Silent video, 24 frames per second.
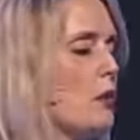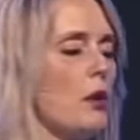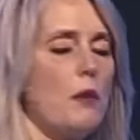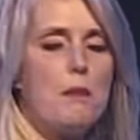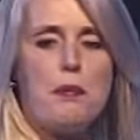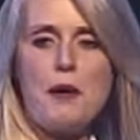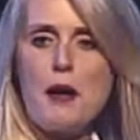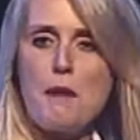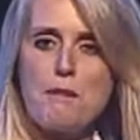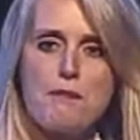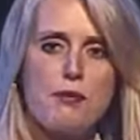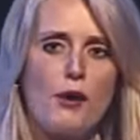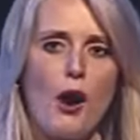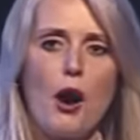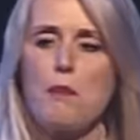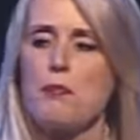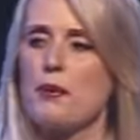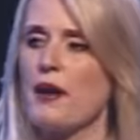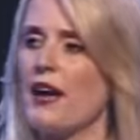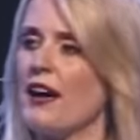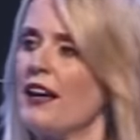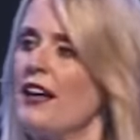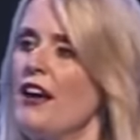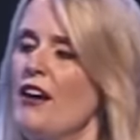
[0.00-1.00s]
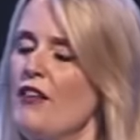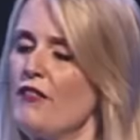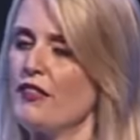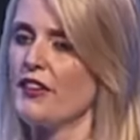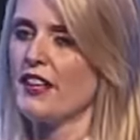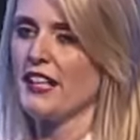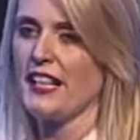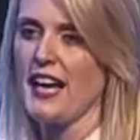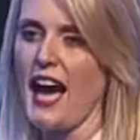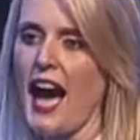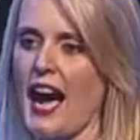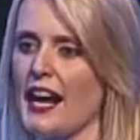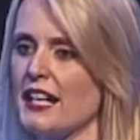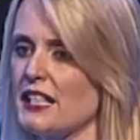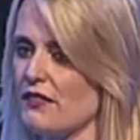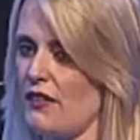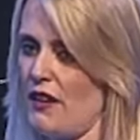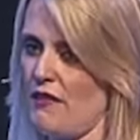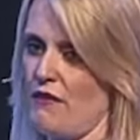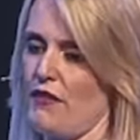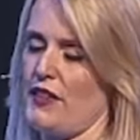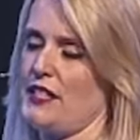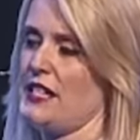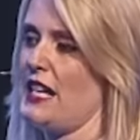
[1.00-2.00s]
that would be appropriate for the kind of
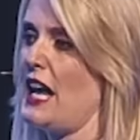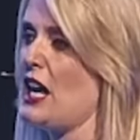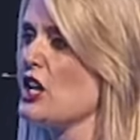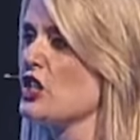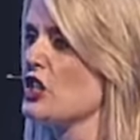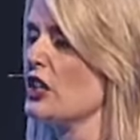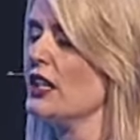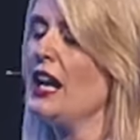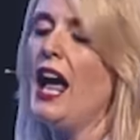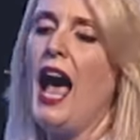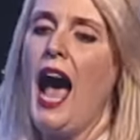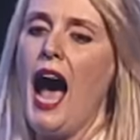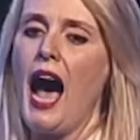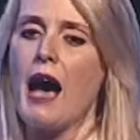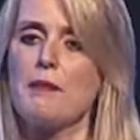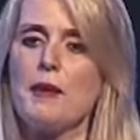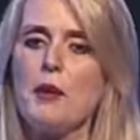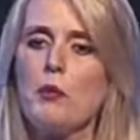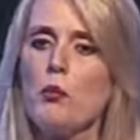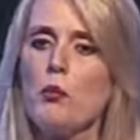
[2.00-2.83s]
invitation. I